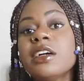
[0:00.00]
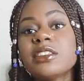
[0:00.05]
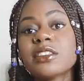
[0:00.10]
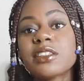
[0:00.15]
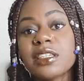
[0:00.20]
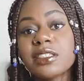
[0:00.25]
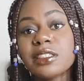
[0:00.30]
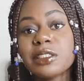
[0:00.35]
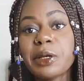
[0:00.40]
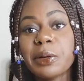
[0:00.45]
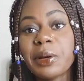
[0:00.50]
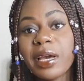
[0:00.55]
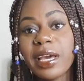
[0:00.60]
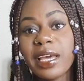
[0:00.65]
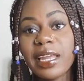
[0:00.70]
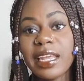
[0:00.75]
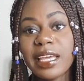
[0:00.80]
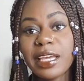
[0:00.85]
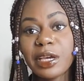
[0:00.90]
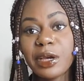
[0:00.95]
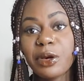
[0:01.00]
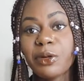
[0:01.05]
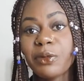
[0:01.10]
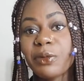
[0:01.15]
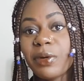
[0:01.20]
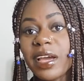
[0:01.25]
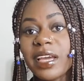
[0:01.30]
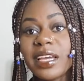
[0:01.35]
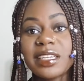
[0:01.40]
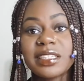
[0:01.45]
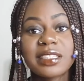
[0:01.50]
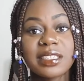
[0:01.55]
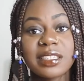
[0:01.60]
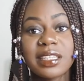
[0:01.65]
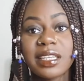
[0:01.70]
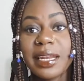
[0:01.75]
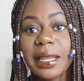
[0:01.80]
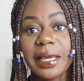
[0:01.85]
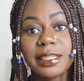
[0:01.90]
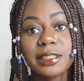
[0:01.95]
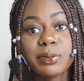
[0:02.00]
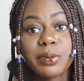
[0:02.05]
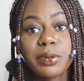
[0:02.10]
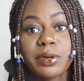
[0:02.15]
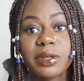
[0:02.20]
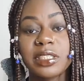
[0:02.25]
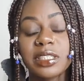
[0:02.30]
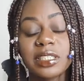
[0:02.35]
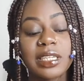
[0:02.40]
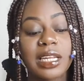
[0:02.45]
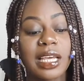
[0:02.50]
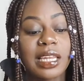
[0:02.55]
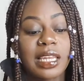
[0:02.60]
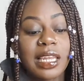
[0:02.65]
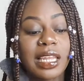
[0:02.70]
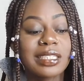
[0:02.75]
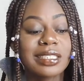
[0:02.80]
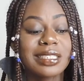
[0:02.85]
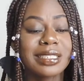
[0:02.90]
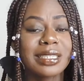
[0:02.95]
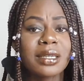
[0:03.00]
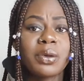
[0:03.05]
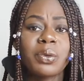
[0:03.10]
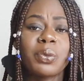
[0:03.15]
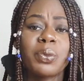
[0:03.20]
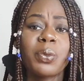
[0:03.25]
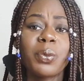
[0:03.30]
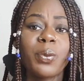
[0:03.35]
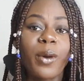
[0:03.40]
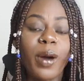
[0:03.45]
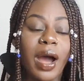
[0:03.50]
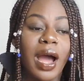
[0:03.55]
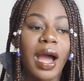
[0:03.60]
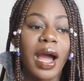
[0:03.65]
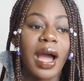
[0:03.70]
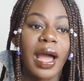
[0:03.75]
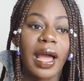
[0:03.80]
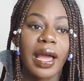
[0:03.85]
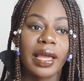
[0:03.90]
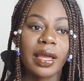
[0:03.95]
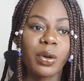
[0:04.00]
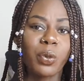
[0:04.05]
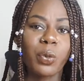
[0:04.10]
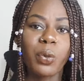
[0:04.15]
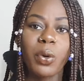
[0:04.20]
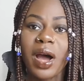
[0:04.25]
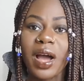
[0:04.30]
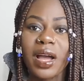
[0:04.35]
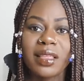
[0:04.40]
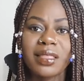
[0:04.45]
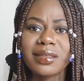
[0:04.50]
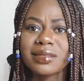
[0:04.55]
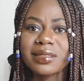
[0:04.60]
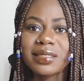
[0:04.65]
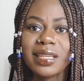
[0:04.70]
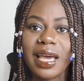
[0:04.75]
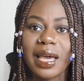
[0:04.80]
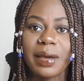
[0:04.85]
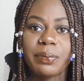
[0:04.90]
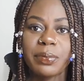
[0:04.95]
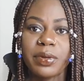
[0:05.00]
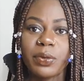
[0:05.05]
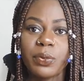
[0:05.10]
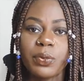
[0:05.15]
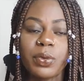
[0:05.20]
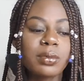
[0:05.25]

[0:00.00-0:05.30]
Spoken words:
So let's go ahead and go right into the next portion and let's see why this happened.